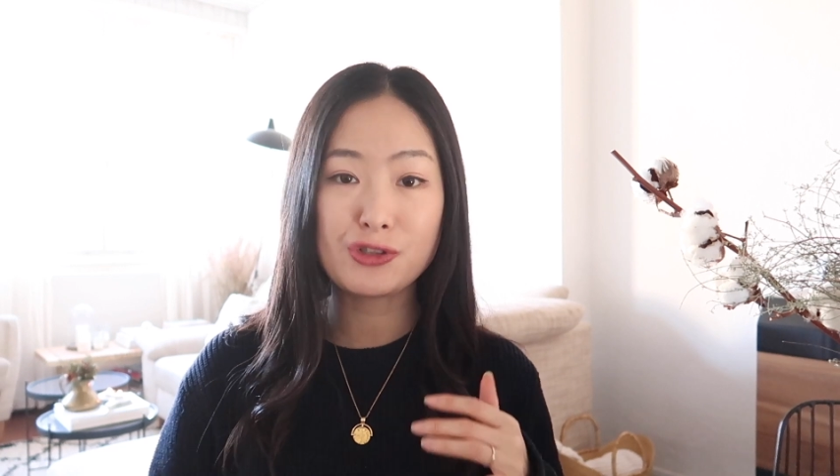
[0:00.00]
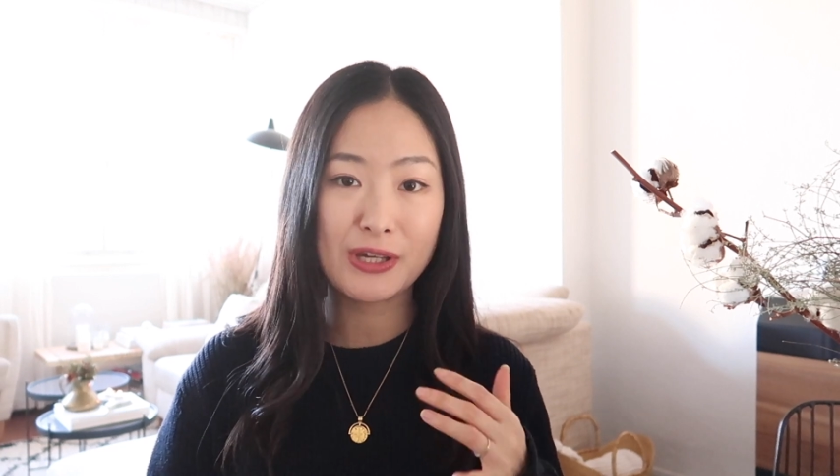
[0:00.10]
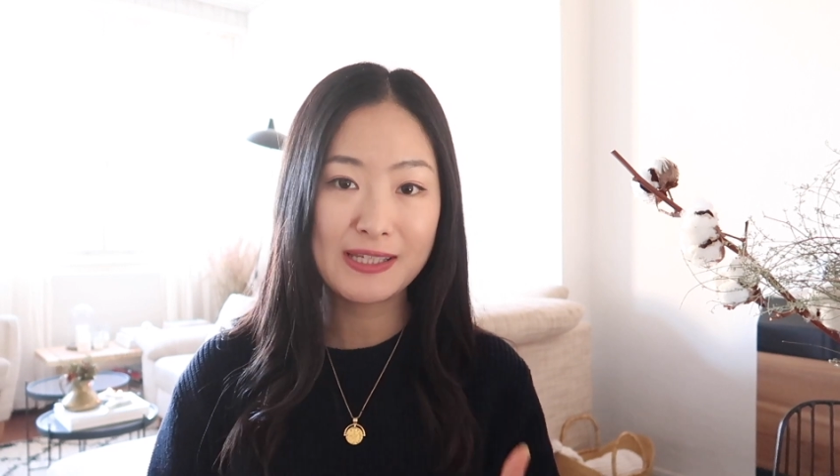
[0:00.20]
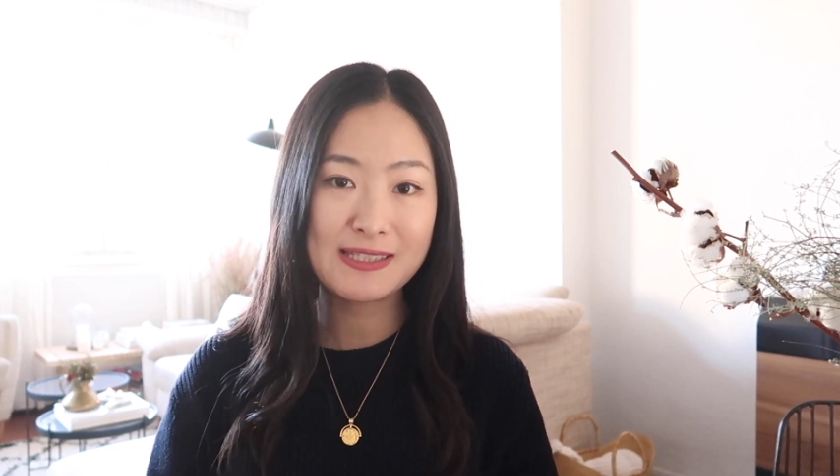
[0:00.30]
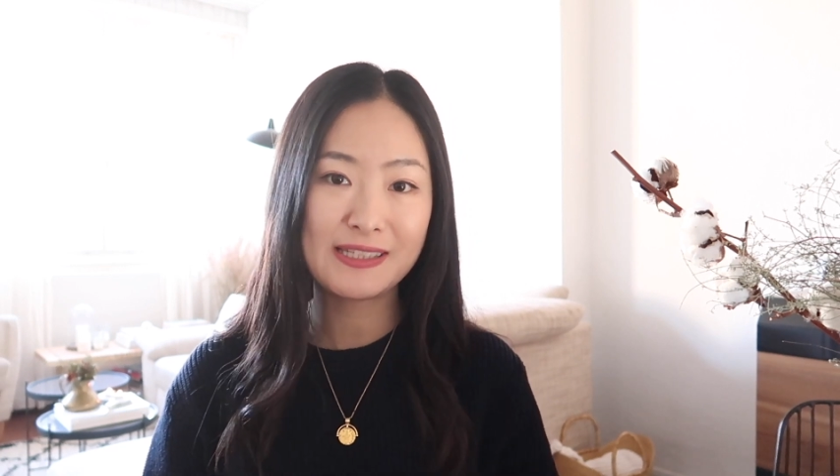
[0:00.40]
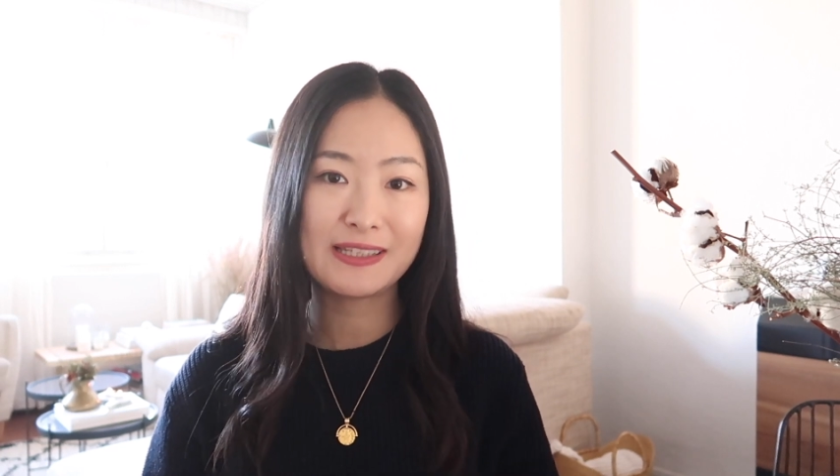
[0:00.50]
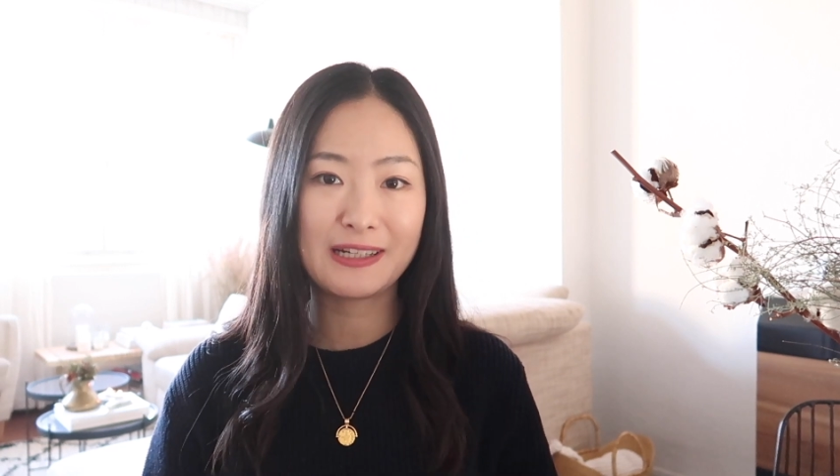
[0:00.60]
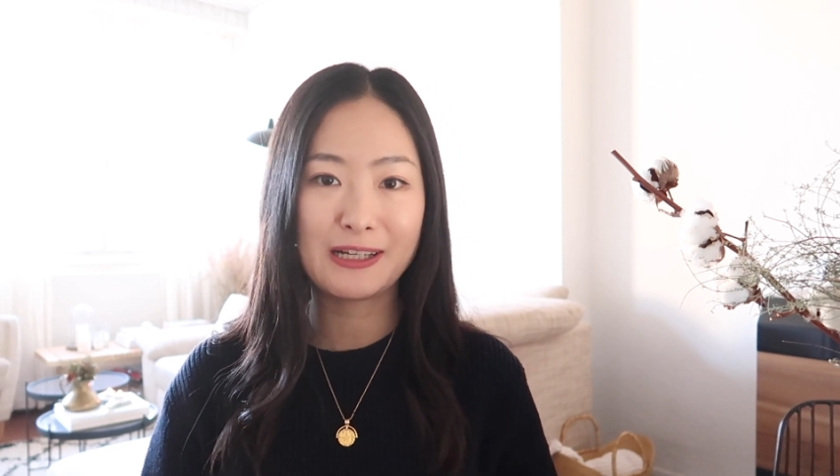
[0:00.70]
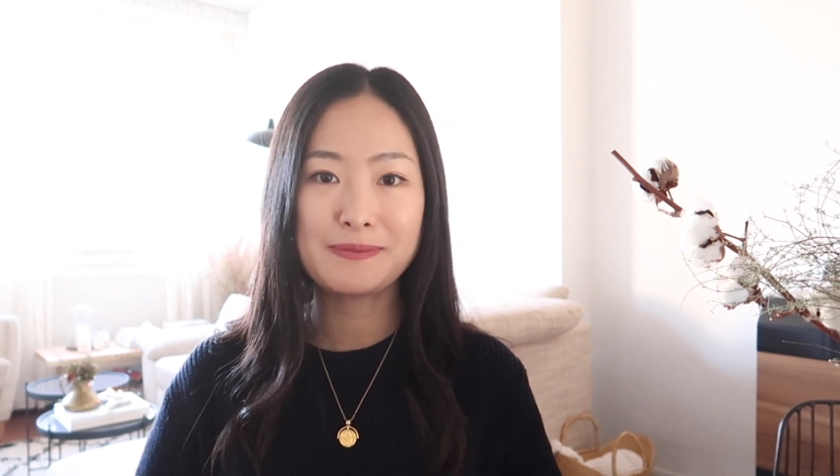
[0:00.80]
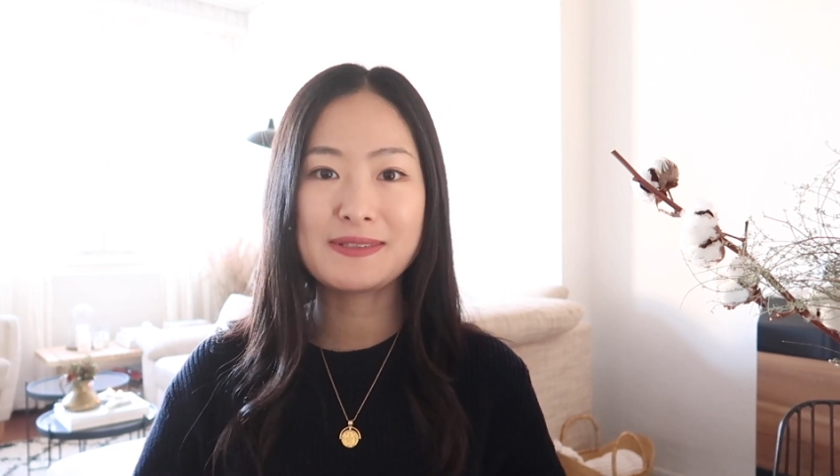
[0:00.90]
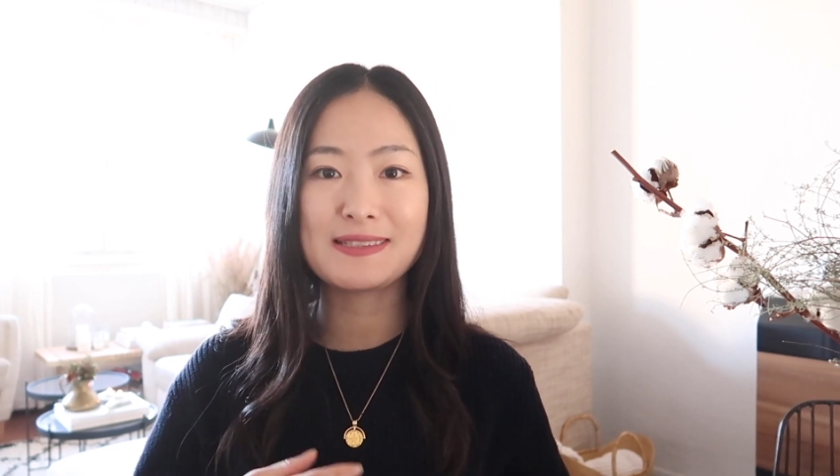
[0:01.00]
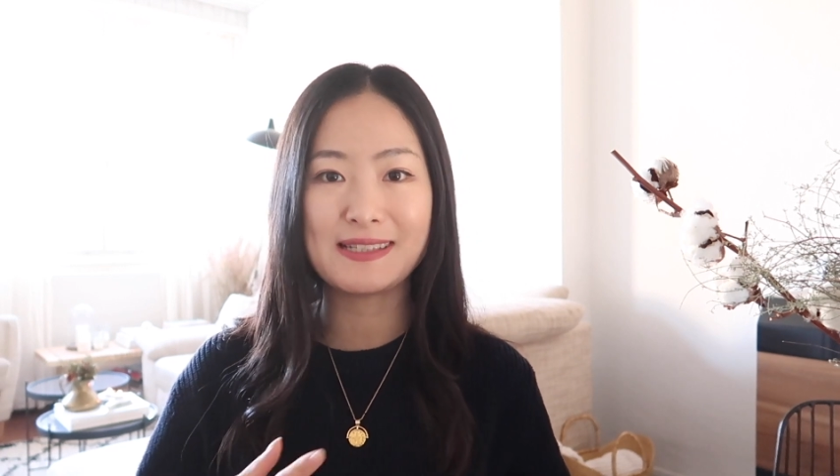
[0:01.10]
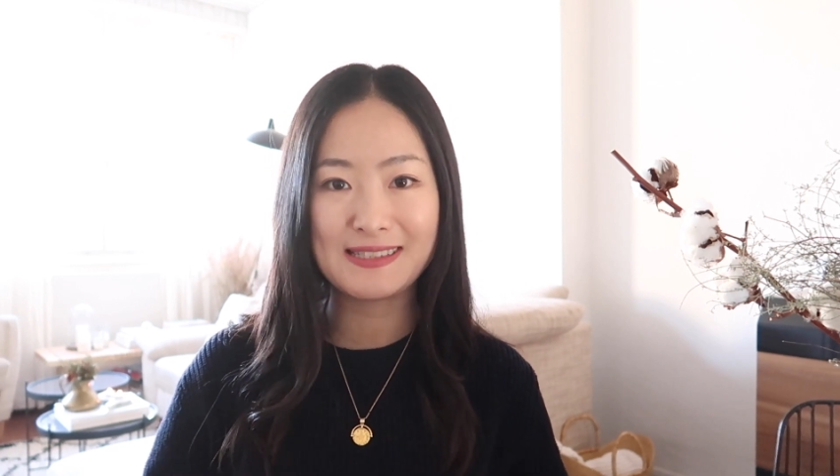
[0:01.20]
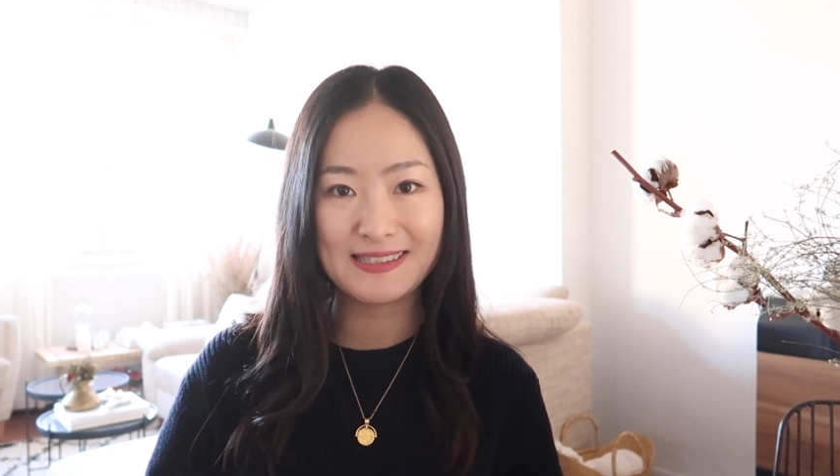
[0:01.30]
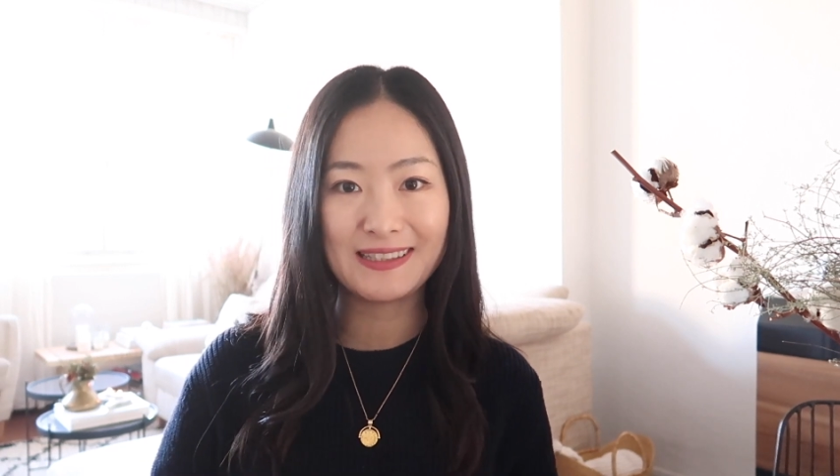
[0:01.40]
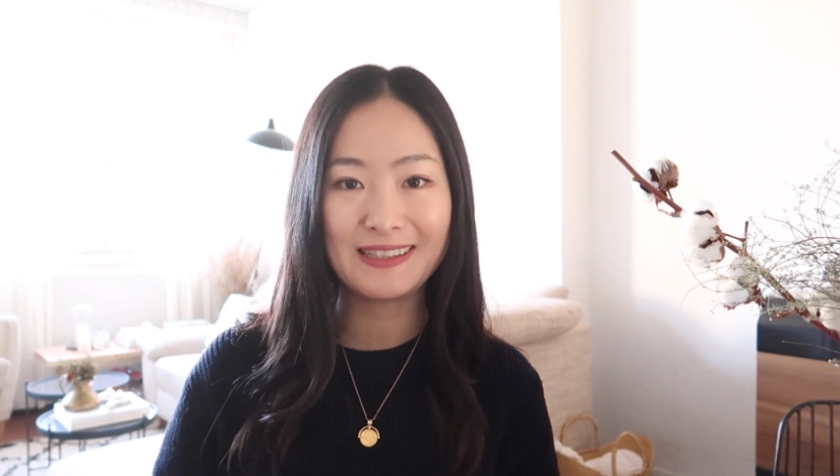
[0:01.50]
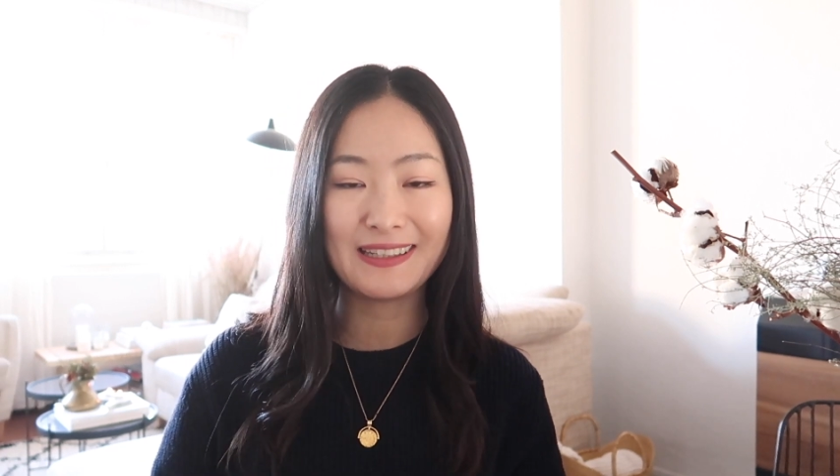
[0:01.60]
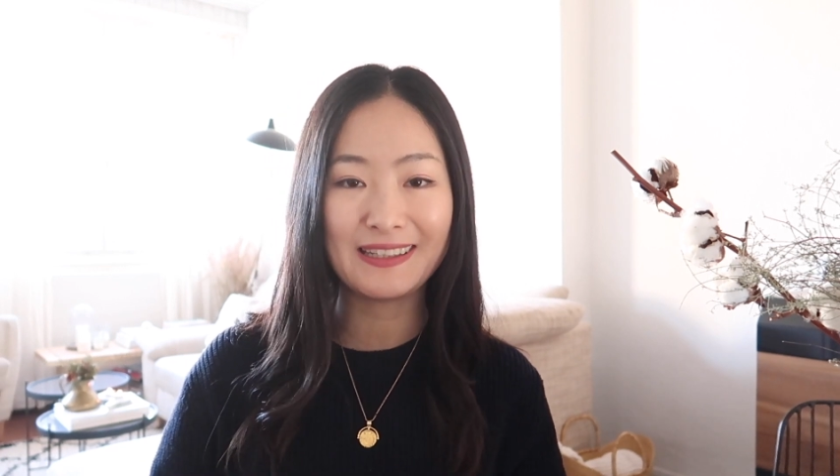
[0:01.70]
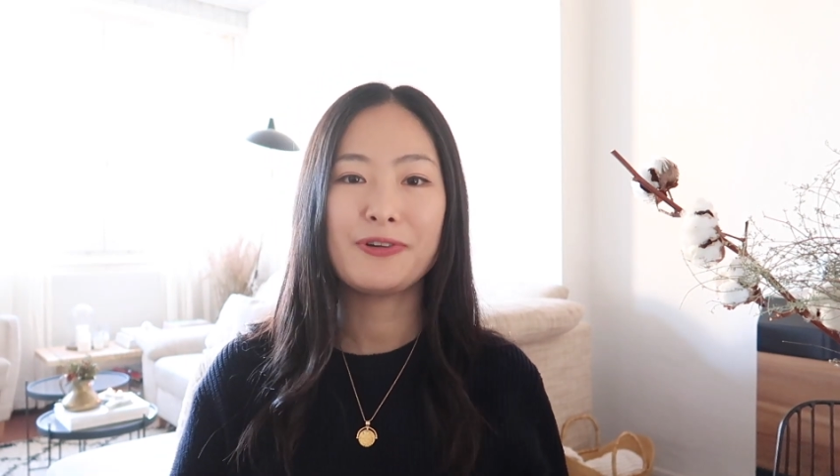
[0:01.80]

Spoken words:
changing it up seasonally.